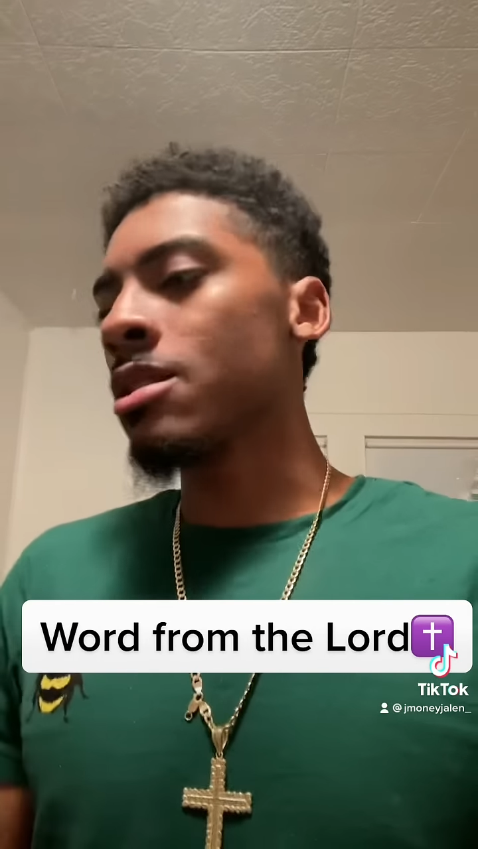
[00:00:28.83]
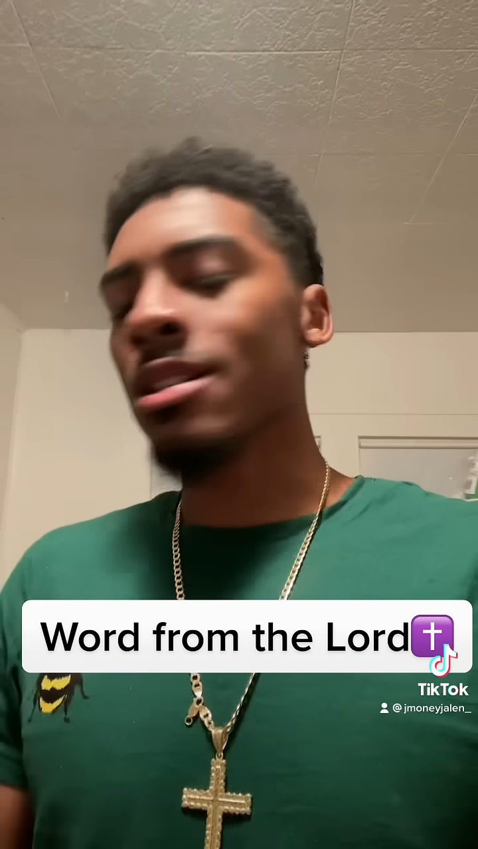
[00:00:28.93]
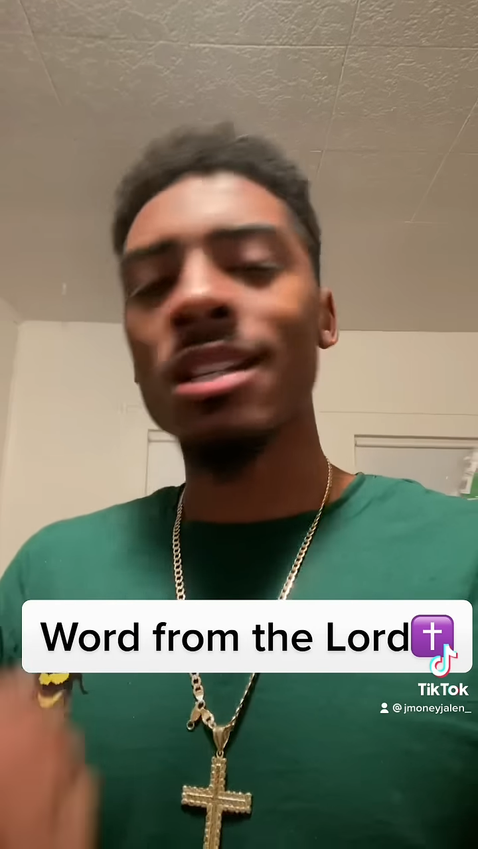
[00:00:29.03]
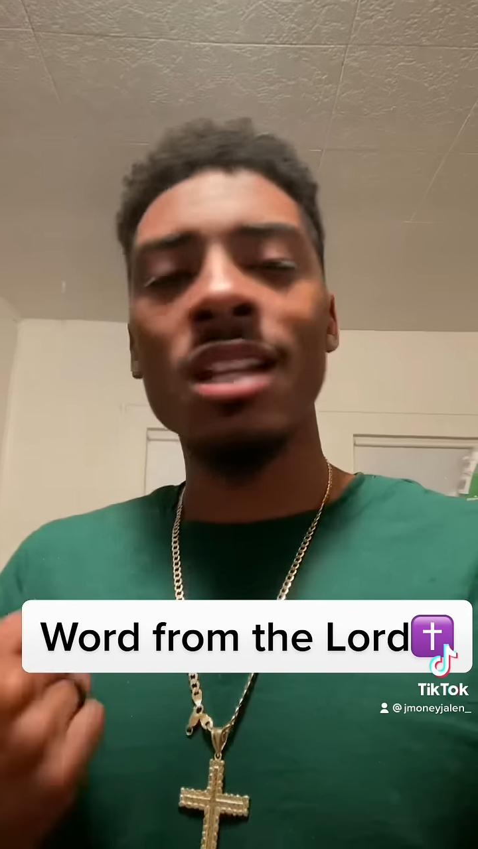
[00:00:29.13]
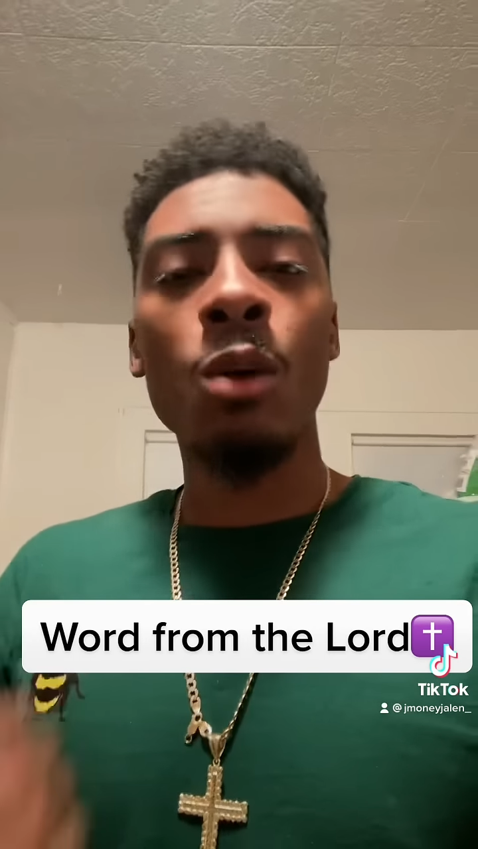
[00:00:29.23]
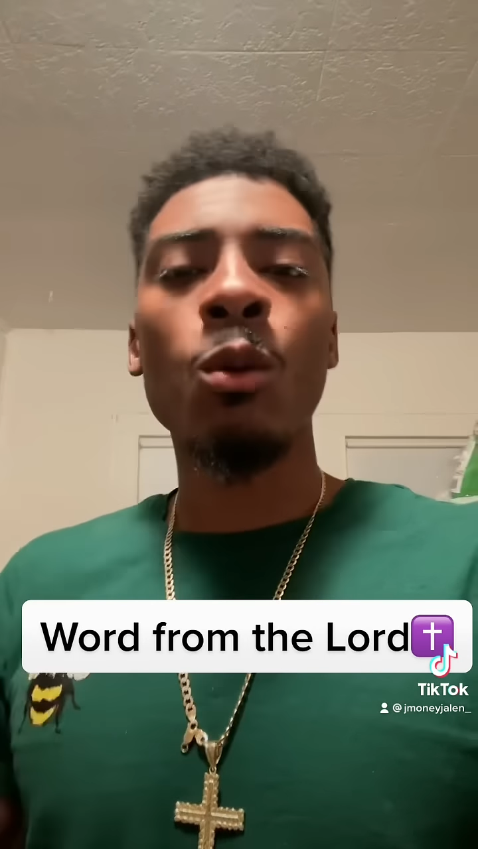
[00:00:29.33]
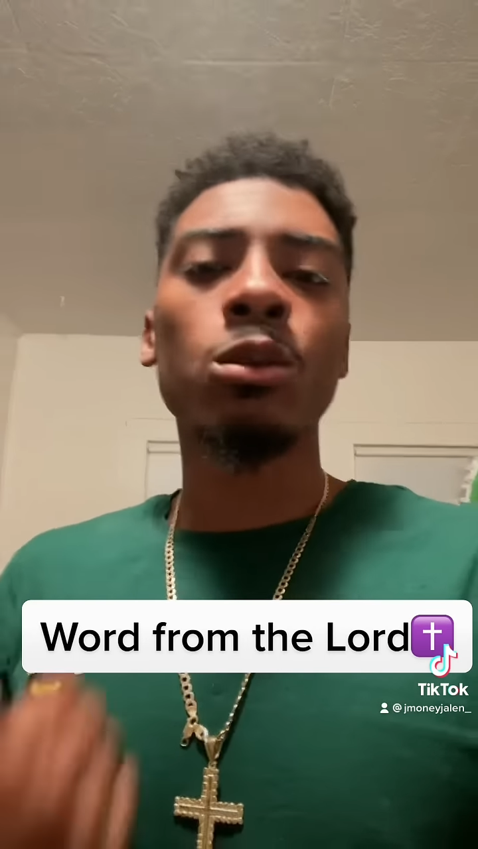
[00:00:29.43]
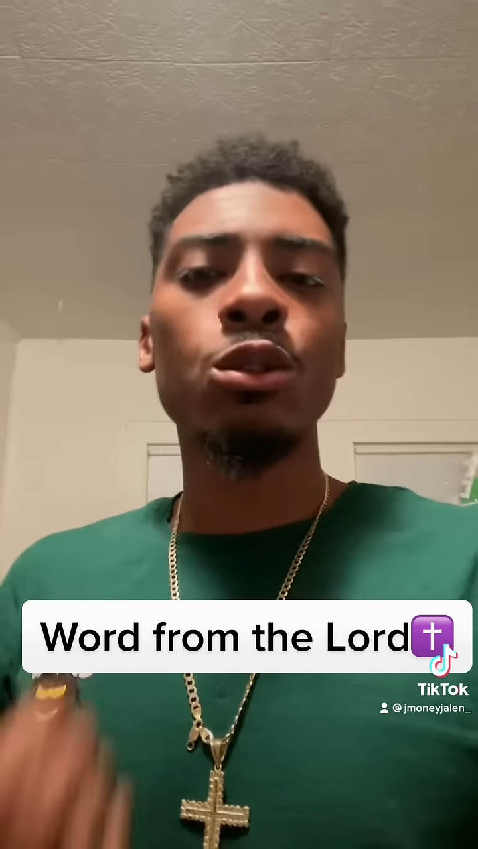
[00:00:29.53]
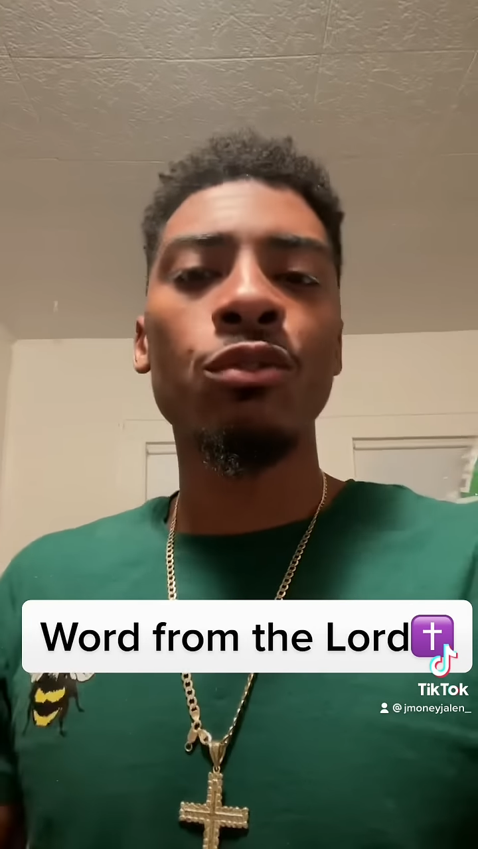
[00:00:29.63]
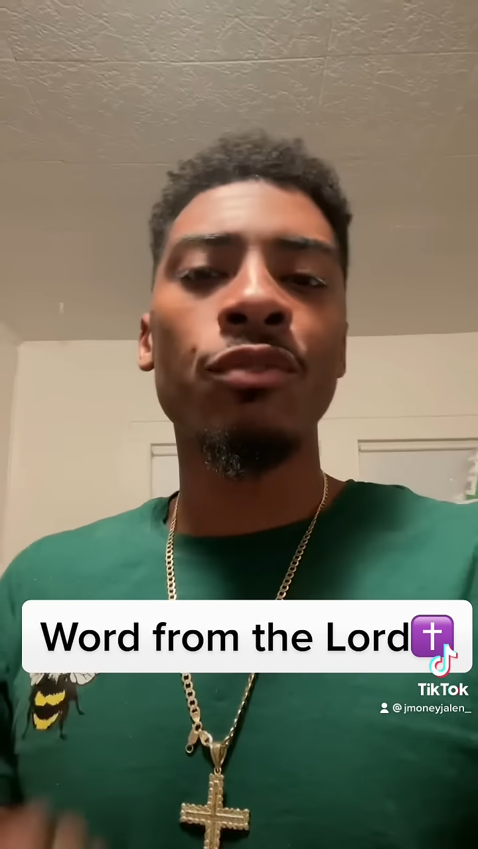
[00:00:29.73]
says, as I
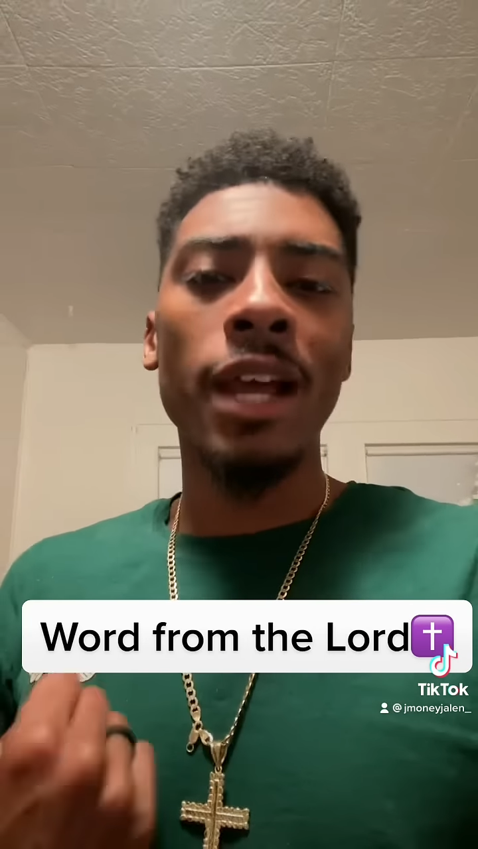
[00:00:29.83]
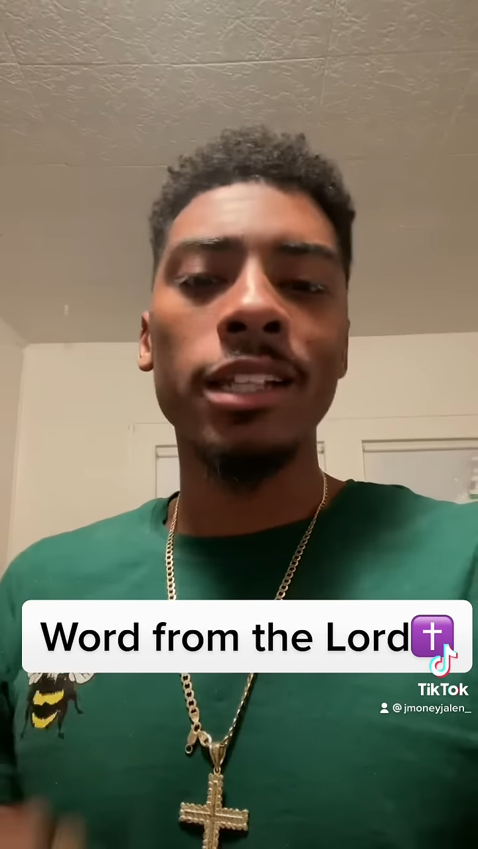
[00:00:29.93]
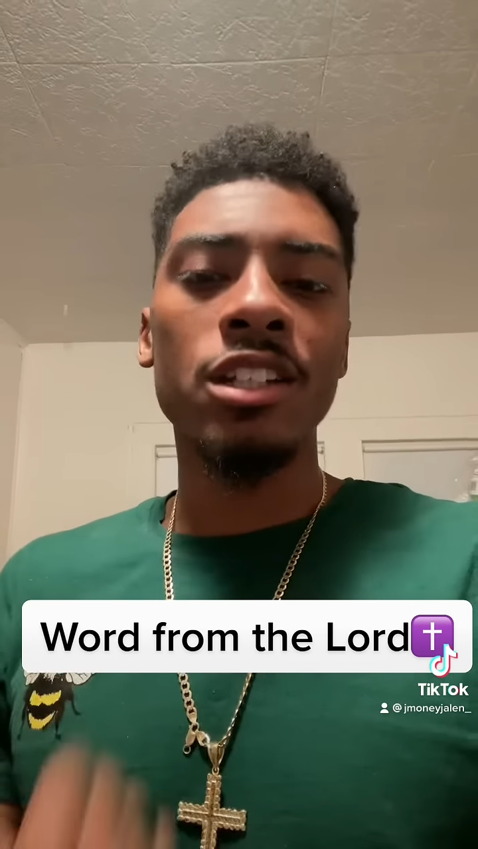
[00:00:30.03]
walk through the valley,